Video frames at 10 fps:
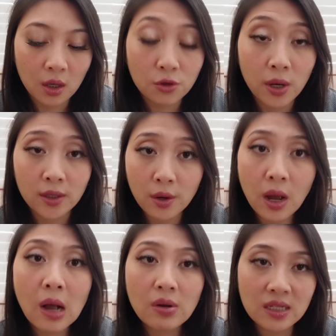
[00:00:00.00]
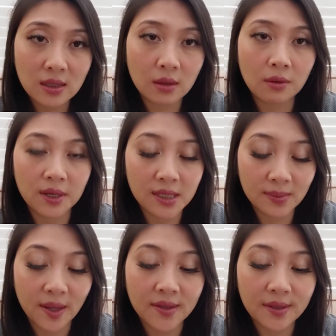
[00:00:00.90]
So I know how a cigarette
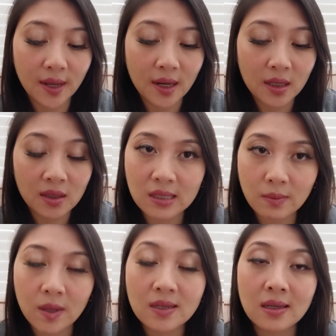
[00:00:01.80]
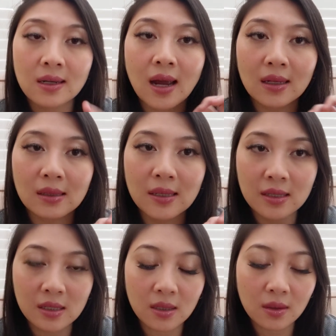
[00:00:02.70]
smells like. This smells like
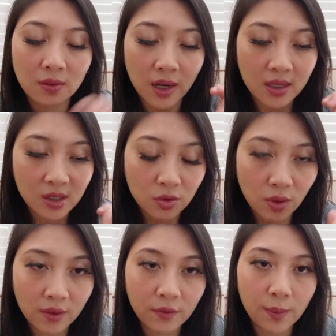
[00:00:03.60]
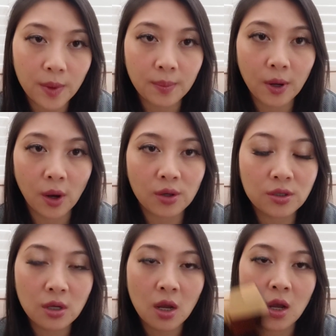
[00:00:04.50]
unlit cigarette straight from the
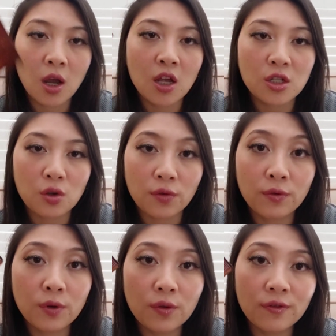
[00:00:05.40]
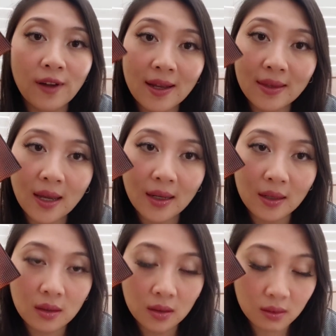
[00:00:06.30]
box. So if you find that
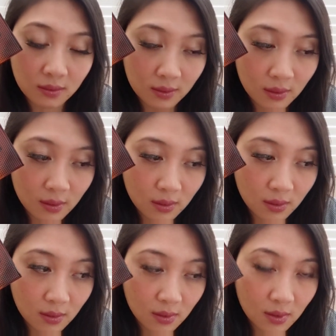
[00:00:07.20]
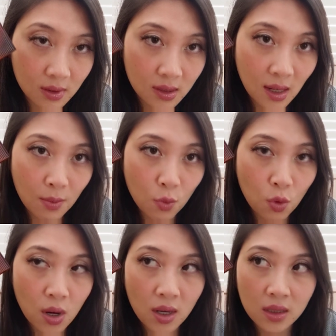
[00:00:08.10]

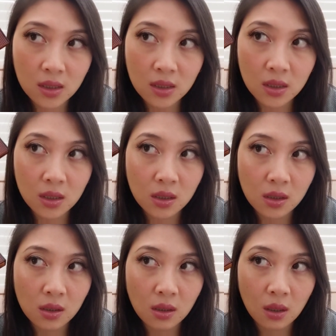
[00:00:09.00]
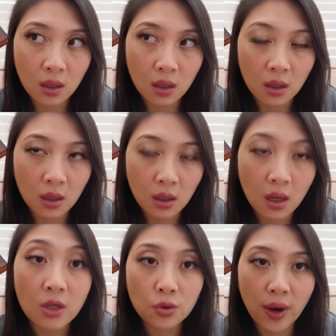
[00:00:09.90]
somewhat
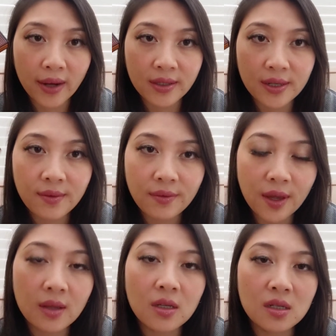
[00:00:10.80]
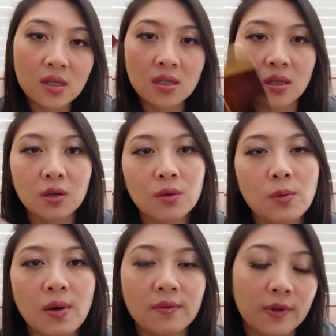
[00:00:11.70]
attractive, then this is a good
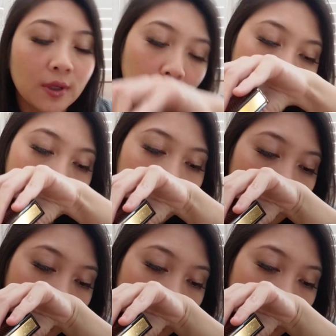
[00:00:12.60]
one for you.